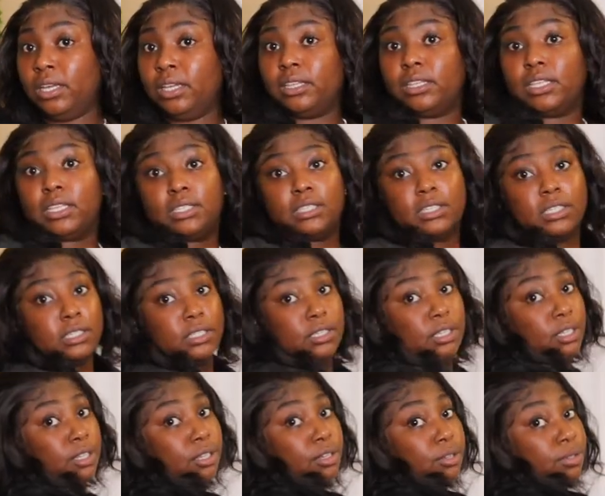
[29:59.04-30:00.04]
this is
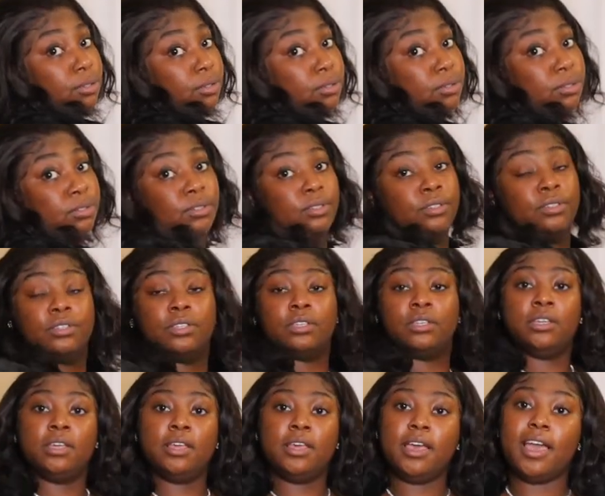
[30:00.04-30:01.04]
cute.
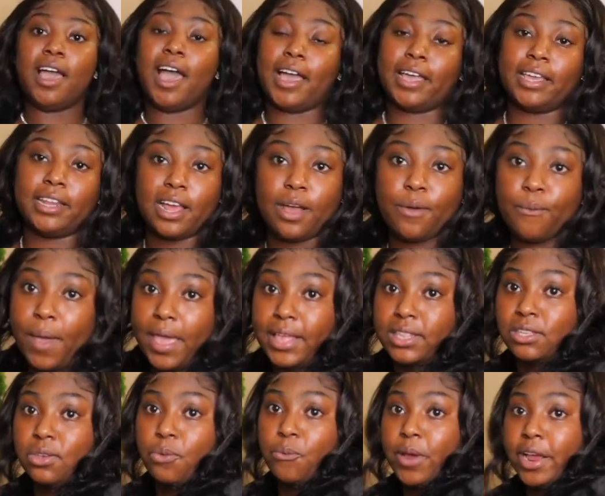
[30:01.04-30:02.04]
I cannot
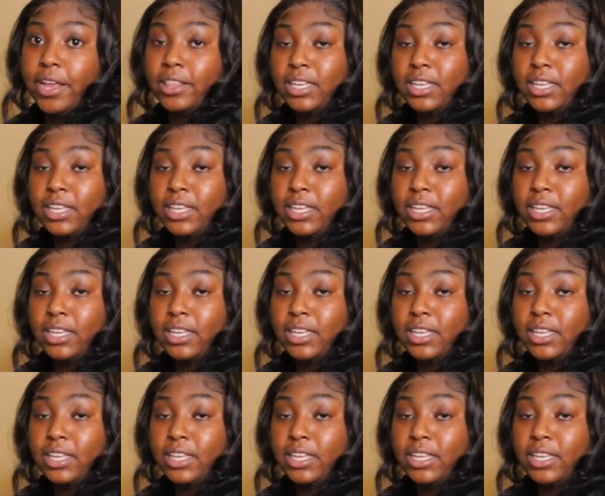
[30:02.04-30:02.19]
wait to wear